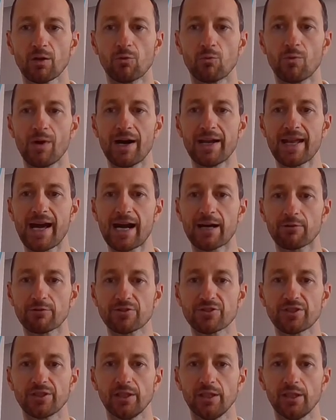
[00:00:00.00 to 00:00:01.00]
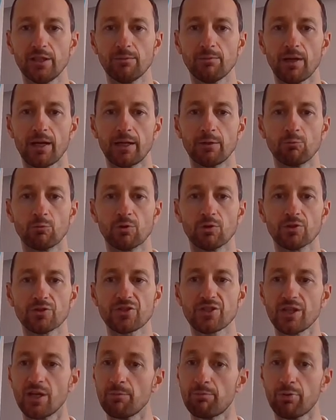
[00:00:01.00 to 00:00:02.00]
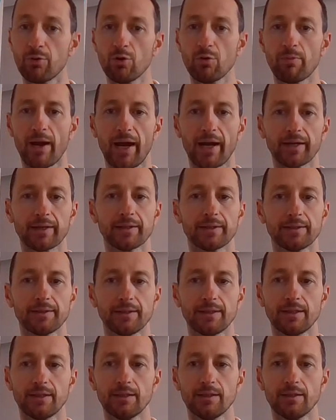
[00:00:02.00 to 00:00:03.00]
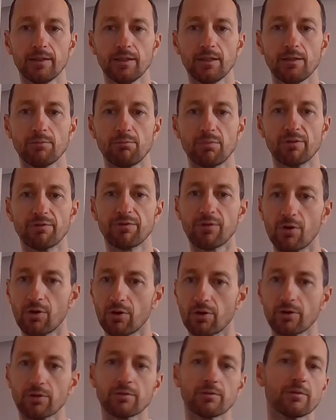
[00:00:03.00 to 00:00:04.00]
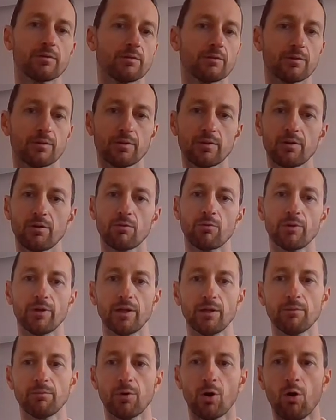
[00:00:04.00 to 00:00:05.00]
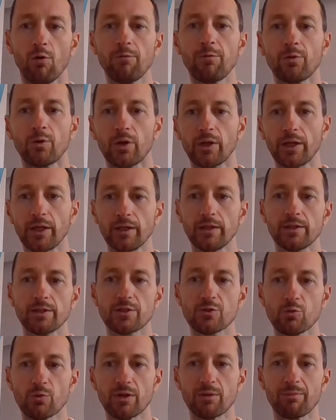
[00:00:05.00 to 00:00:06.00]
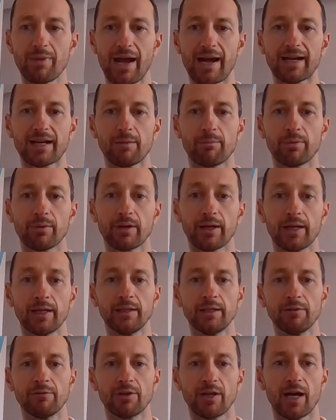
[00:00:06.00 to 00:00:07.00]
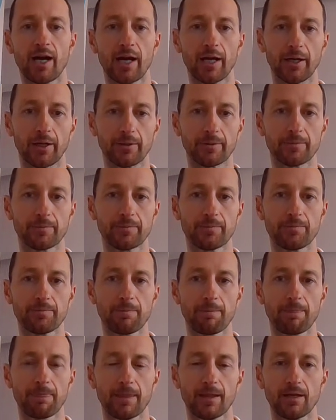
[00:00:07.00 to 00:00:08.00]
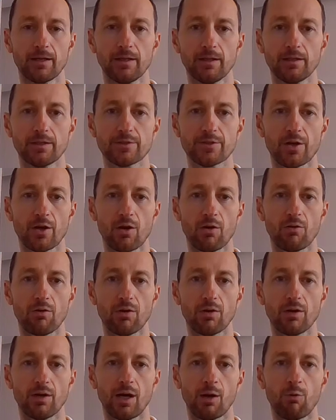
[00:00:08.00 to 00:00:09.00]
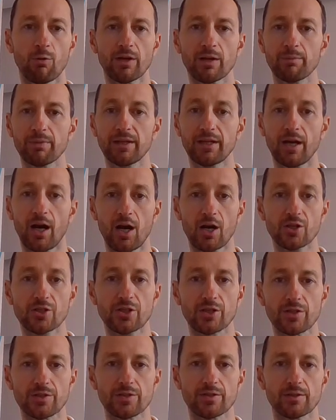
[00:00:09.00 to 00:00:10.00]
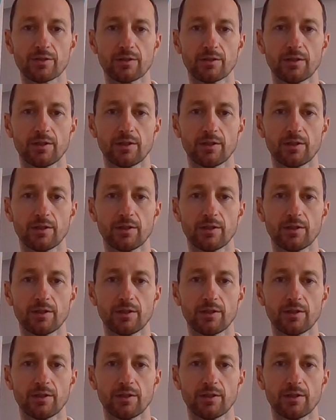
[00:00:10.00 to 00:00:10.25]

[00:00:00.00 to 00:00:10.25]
run out of steam, and we'll see a pullback before we hopefully swing back up again even higher. So I want to be cautious.